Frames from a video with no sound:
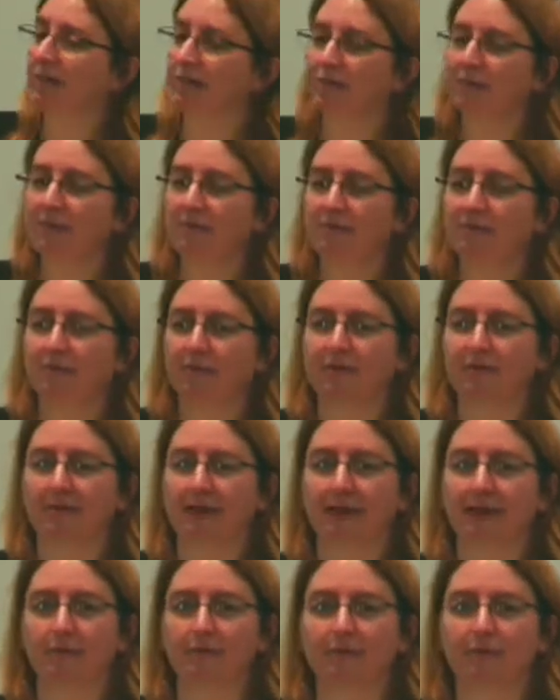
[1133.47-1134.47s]
3 or 4
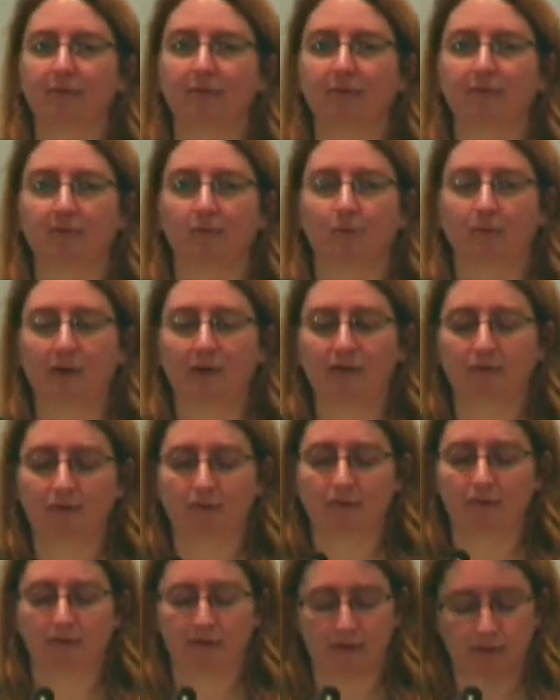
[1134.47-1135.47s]
slides. We'll just run
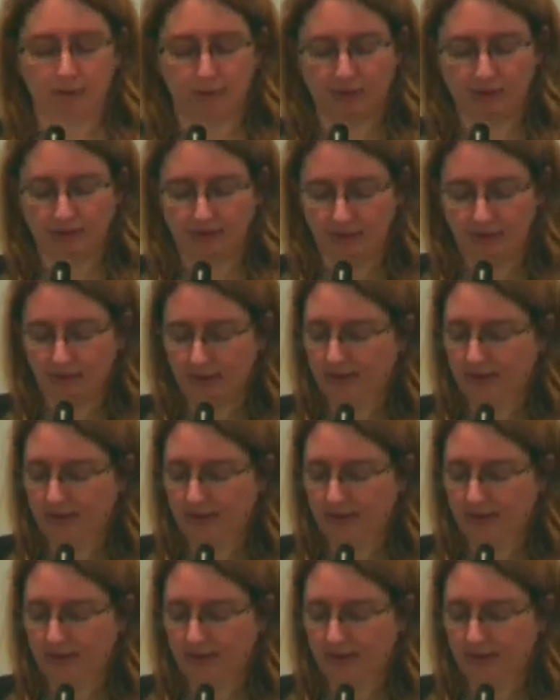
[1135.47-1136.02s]
through these quick.